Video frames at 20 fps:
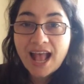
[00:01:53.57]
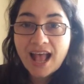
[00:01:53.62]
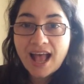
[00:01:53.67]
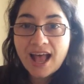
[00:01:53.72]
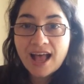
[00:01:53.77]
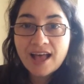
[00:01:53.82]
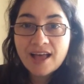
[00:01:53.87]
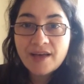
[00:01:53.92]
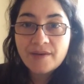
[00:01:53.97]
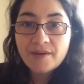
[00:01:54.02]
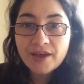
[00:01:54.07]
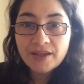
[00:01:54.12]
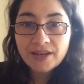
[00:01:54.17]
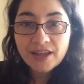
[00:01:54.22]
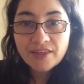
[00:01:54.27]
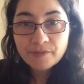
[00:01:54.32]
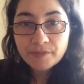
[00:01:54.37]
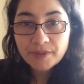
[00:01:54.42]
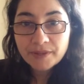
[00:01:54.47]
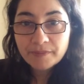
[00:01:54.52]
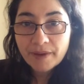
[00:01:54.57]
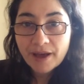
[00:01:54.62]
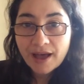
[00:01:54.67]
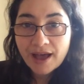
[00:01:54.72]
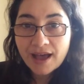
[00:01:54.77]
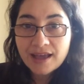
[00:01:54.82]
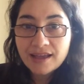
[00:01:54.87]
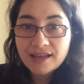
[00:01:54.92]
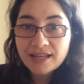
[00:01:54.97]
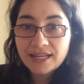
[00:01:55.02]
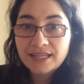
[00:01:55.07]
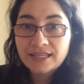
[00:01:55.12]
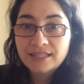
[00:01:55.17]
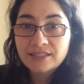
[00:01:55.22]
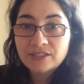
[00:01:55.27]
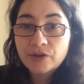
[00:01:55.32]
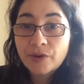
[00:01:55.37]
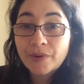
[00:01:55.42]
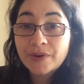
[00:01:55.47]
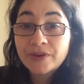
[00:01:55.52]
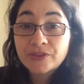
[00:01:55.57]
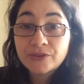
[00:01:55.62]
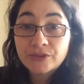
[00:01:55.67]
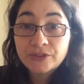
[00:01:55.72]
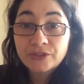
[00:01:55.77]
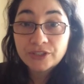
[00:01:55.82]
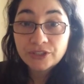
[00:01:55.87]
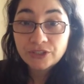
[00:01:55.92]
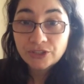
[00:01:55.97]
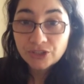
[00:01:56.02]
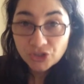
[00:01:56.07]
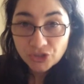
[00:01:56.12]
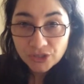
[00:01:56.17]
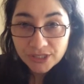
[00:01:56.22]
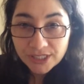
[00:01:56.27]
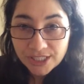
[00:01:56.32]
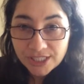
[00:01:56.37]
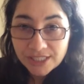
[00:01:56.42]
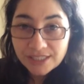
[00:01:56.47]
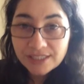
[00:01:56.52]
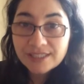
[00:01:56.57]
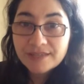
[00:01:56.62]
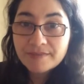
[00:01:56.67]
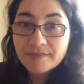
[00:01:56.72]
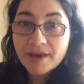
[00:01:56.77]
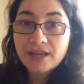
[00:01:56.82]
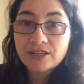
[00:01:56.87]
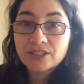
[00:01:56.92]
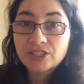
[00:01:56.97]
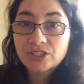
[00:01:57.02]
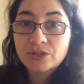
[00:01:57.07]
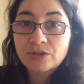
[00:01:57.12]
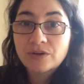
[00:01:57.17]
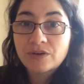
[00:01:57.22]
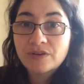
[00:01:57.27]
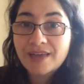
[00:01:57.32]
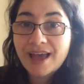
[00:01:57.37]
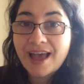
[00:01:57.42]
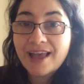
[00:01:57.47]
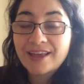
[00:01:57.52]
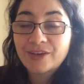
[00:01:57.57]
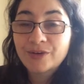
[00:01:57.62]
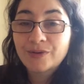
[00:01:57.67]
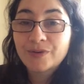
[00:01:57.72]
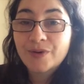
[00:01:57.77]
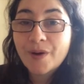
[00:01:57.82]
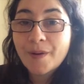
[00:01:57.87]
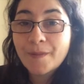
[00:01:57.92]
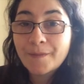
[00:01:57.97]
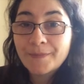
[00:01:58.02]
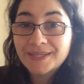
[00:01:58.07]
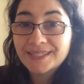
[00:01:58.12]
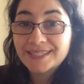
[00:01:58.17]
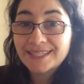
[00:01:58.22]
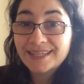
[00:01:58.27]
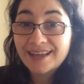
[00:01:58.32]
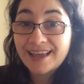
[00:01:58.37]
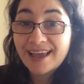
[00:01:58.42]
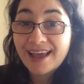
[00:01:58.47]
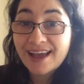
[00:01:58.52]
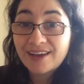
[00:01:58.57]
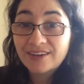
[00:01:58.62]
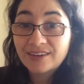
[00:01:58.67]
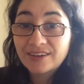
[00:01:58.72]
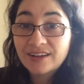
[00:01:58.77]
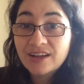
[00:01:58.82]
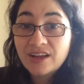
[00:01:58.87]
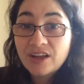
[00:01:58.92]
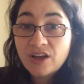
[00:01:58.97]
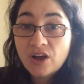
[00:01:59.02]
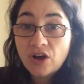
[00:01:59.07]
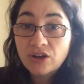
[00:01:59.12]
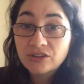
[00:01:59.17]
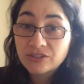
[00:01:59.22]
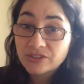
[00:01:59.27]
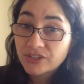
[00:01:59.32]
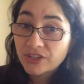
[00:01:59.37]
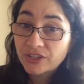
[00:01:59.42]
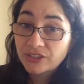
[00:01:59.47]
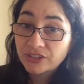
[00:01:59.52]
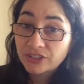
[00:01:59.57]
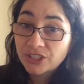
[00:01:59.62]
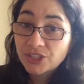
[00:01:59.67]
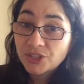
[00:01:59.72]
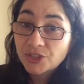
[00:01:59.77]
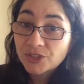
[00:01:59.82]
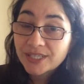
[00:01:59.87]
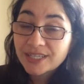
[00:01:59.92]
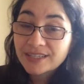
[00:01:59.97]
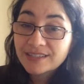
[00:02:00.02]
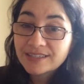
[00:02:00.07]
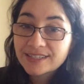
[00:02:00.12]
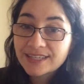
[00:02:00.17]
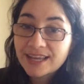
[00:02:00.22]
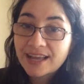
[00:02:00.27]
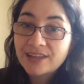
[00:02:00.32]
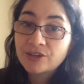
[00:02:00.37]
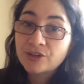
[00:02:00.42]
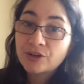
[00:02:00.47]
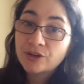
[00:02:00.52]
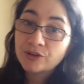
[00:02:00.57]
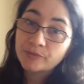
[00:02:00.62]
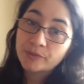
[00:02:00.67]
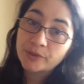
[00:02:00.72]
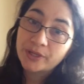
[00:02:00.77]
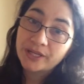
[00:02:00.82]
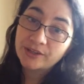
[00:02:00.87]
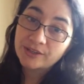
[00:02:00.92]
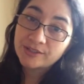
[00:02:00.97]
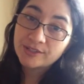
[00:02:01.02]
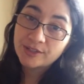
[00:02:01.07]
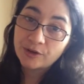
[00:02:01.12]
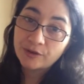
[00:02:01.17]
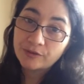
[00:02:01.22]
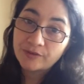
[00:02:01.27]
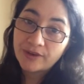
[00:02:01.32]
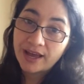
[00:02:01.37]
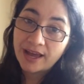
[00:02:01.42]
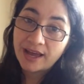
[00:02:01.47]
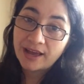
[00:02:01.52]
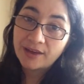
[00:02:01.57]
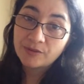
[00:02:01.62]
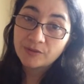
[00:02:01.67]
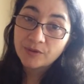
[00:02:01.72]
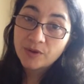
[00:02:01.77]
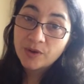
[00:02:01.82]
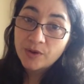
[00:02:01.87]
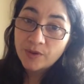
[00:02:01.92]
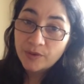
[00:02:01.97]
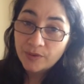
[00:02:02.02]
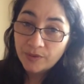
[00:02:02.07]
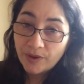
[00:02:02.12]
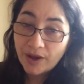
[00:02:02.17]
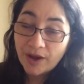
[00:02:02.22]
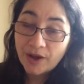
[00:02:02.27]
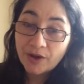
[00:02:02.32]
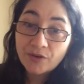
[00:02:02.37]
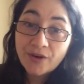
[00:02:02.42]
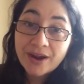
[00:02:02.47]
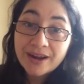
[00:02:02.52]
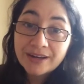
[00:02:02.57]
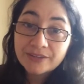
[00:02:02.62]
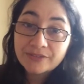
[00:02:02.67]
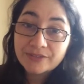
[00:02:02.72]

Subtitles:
Another big part is going through the nutrition to make sure that you're not missing out on certain nutrients and you're not putting yourself at a greater